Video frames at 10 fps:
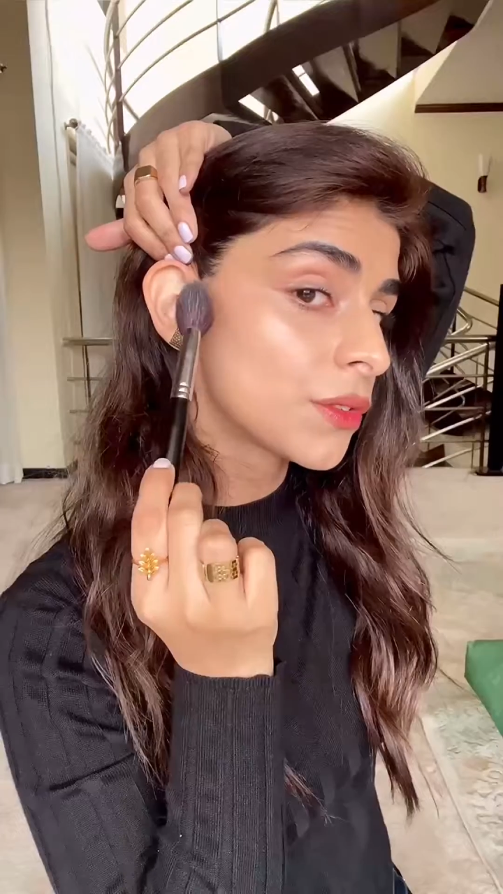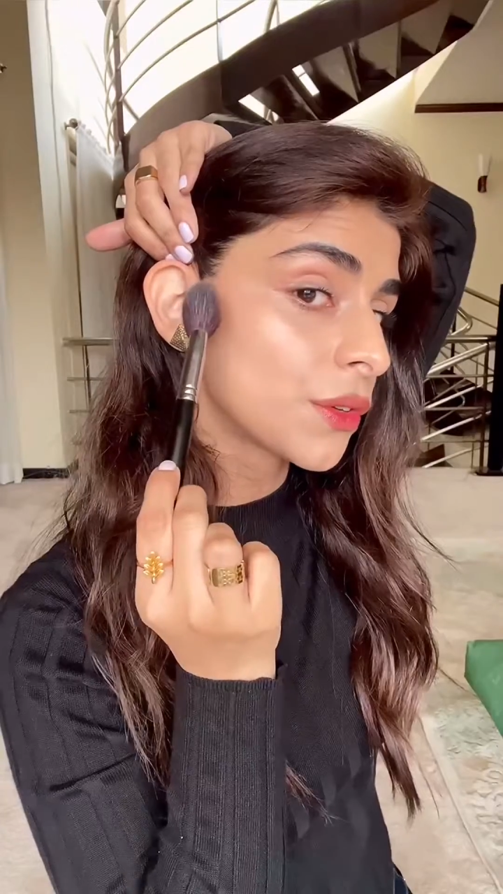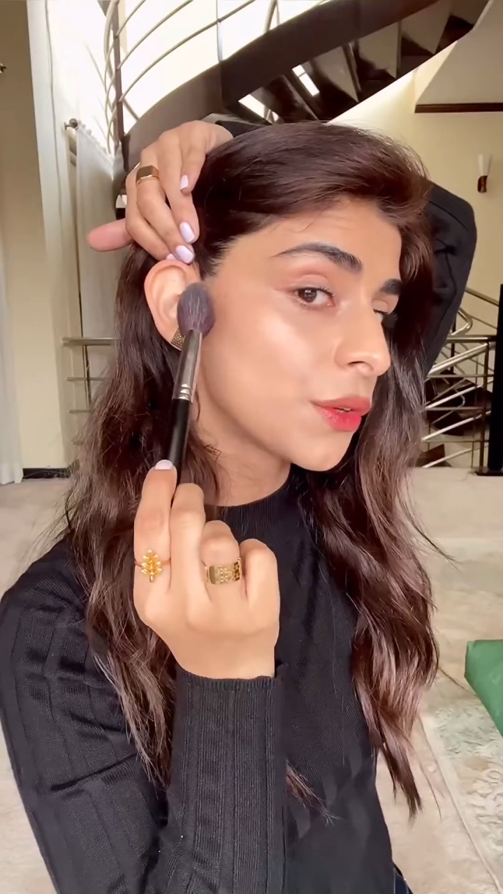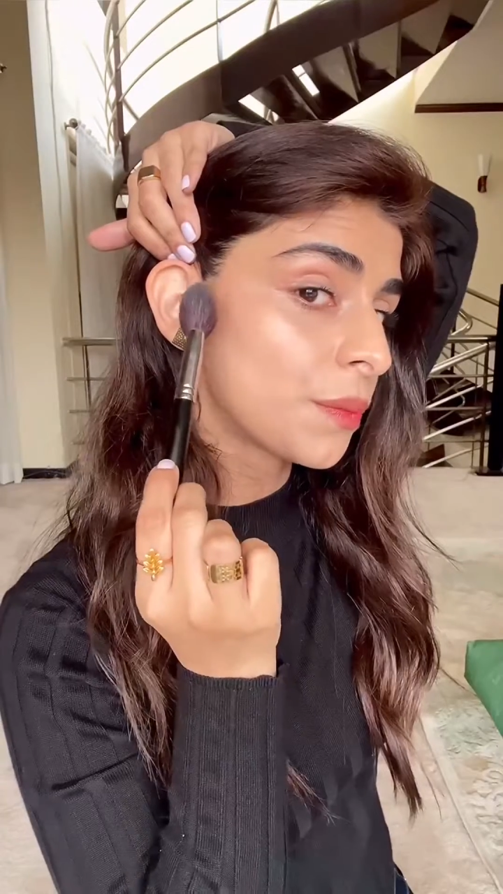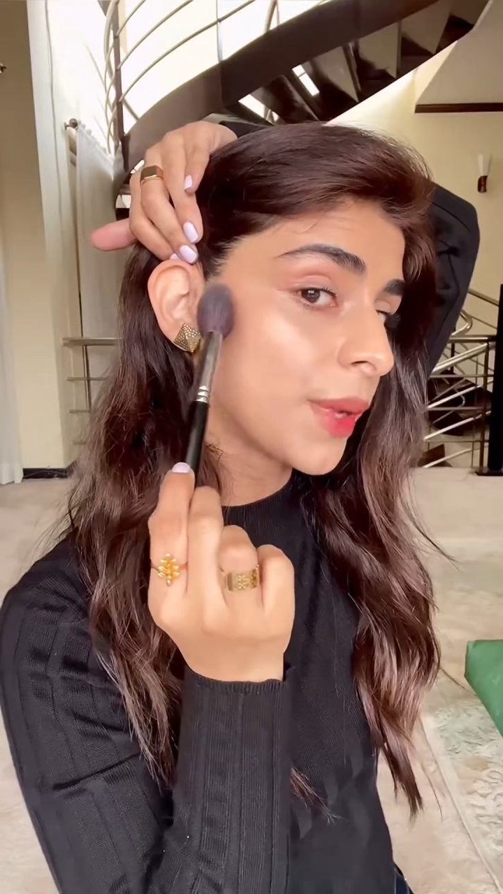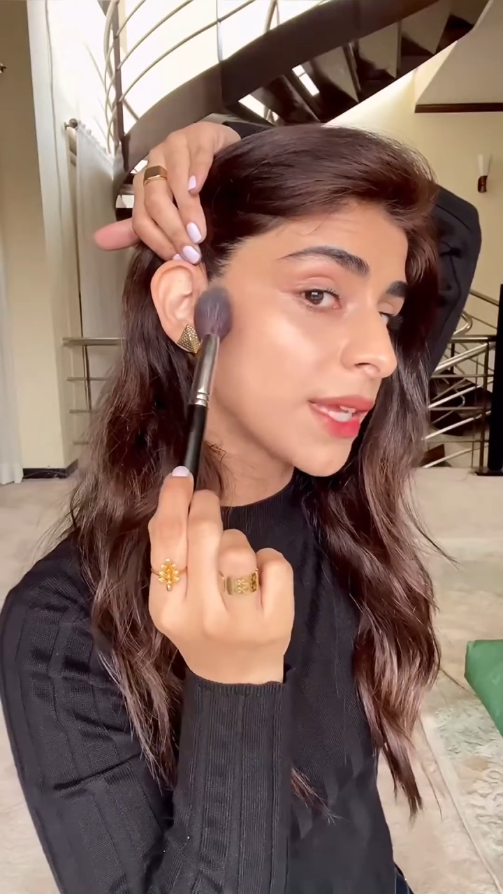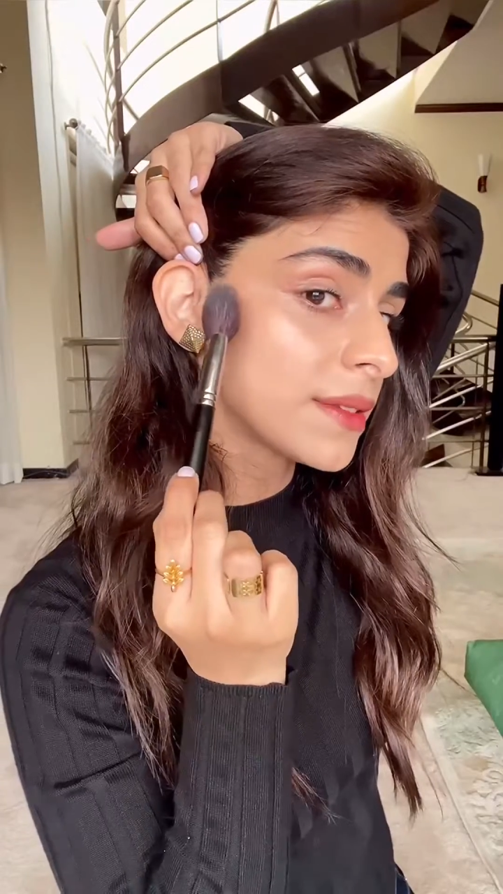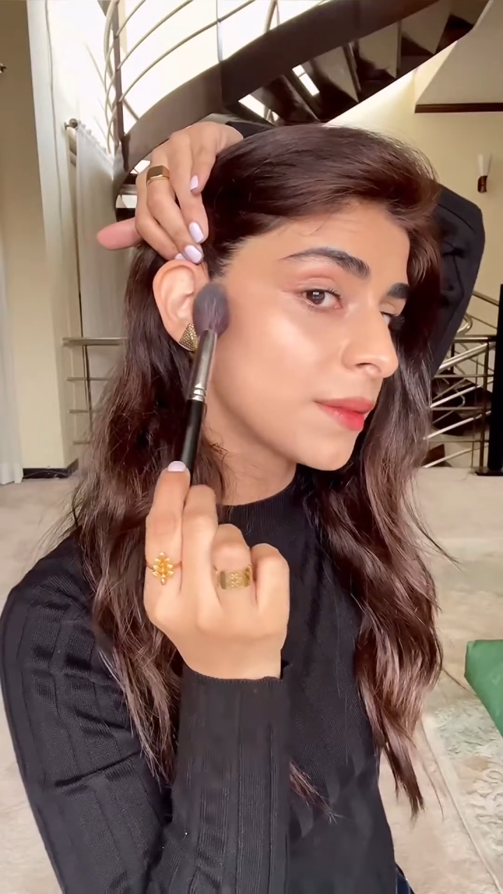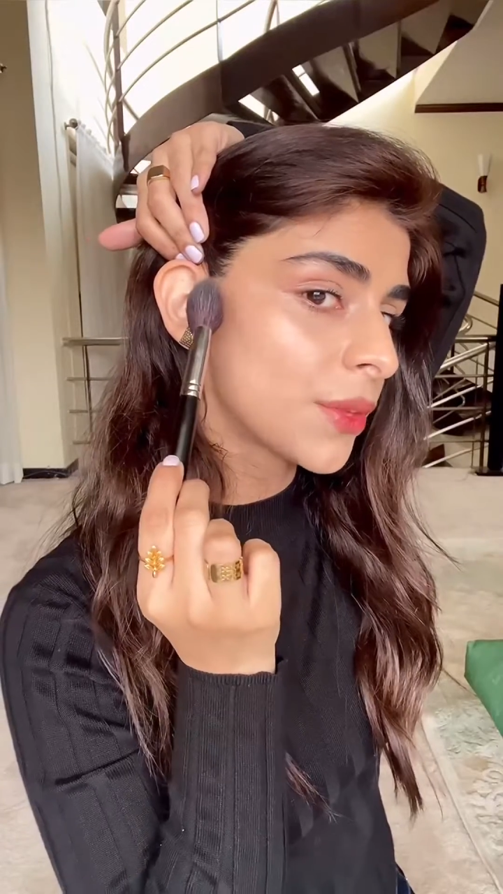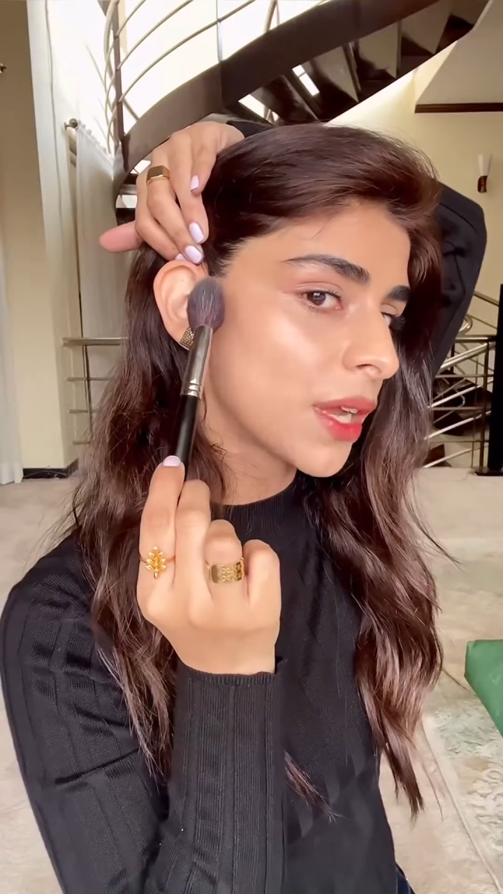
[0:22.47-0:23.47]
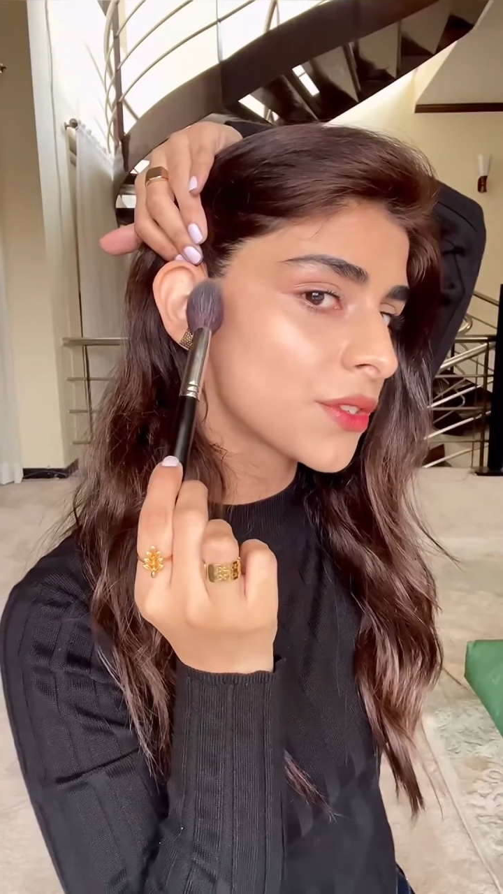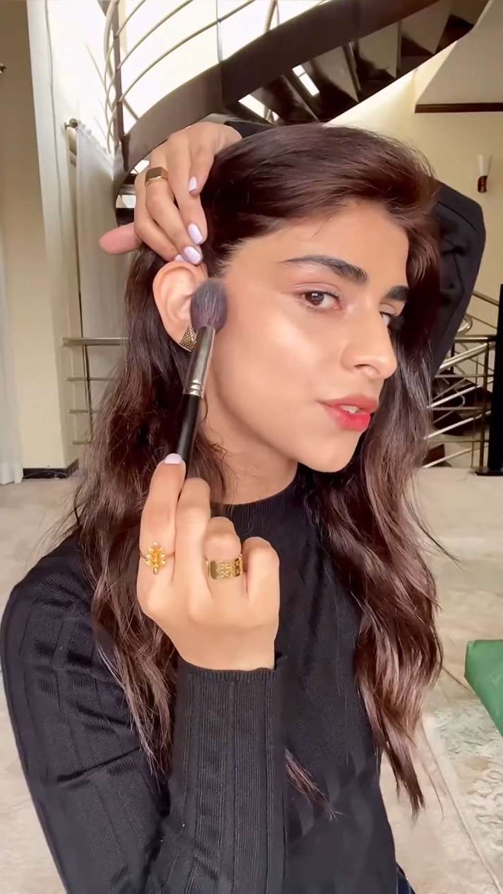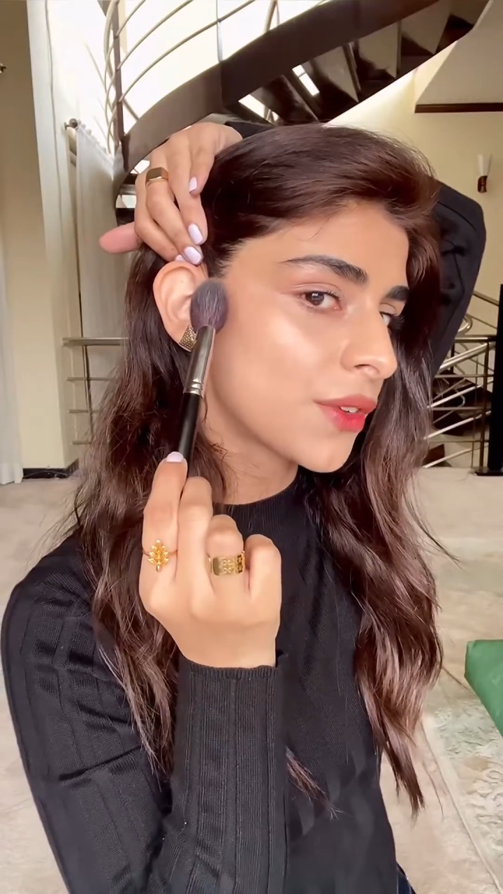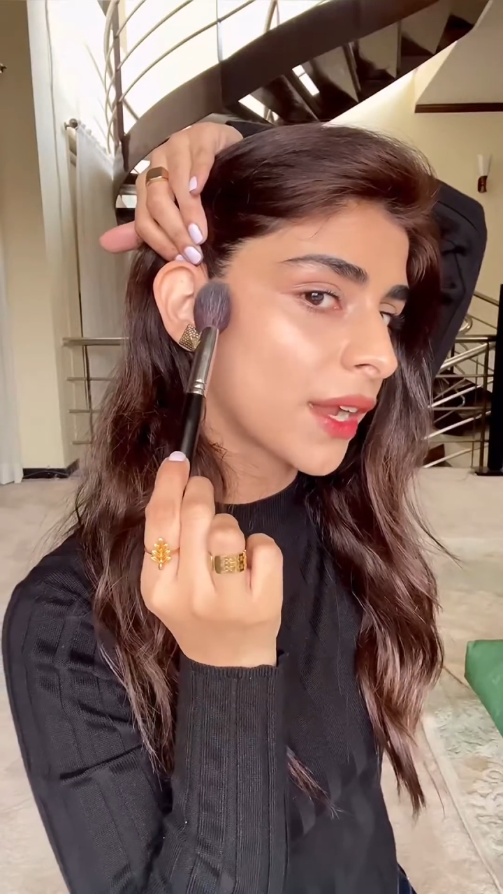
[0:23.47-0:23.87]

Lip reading: So you place the brush